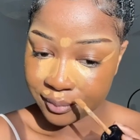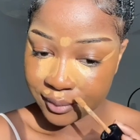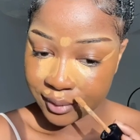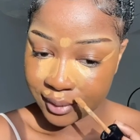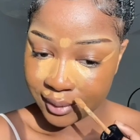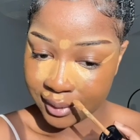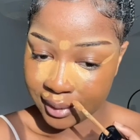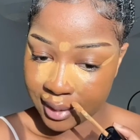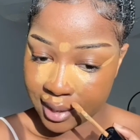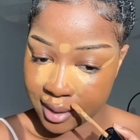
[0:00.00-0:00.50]

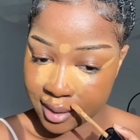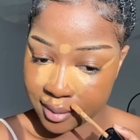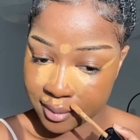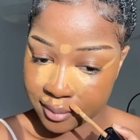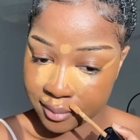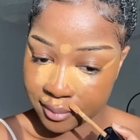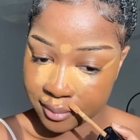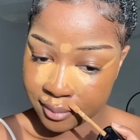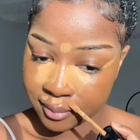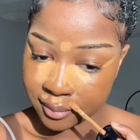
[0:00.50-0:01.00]
Yeah,
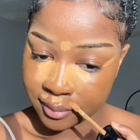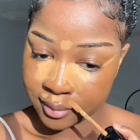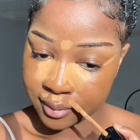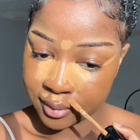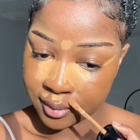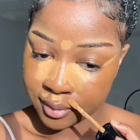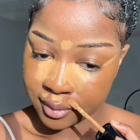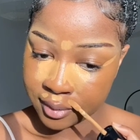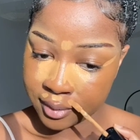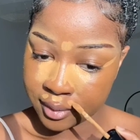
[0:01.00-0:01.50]

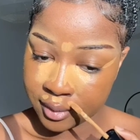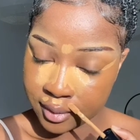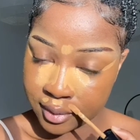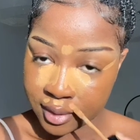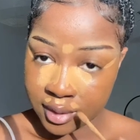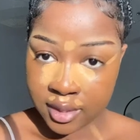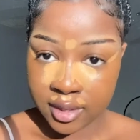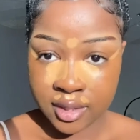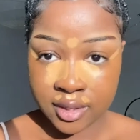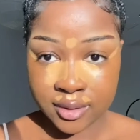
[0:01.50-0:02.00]

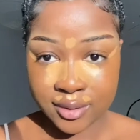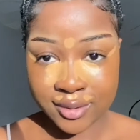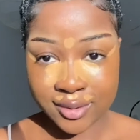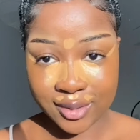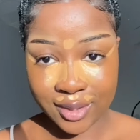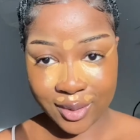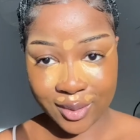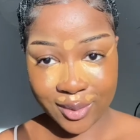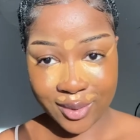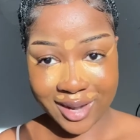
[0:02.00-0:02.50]

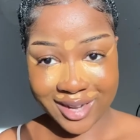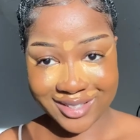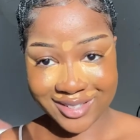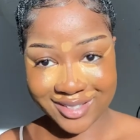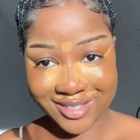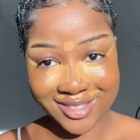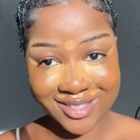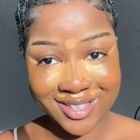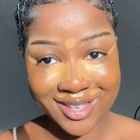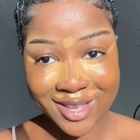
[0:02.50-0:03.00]
so I
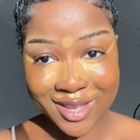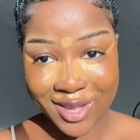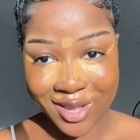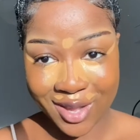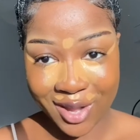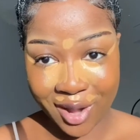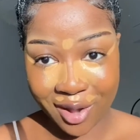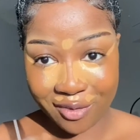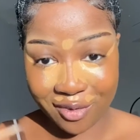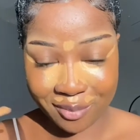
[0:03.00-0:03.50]
just
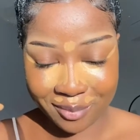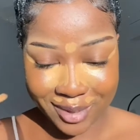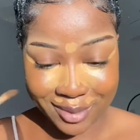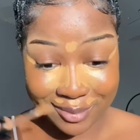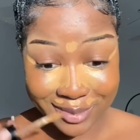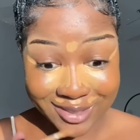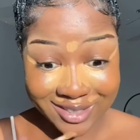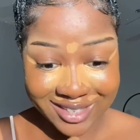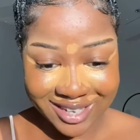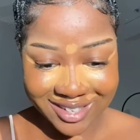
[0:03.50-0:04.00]
cover my
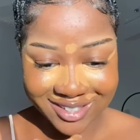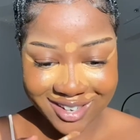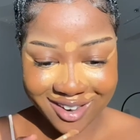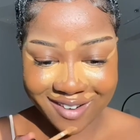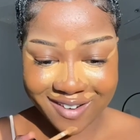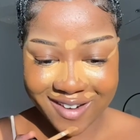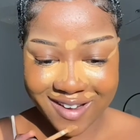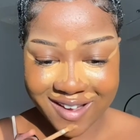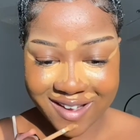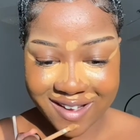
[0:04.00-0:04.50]
mustache
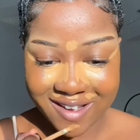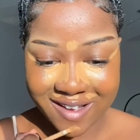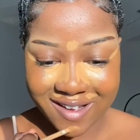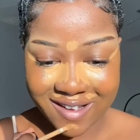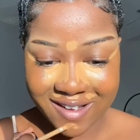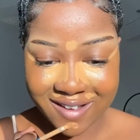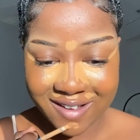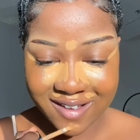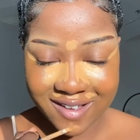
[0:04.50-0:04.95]
area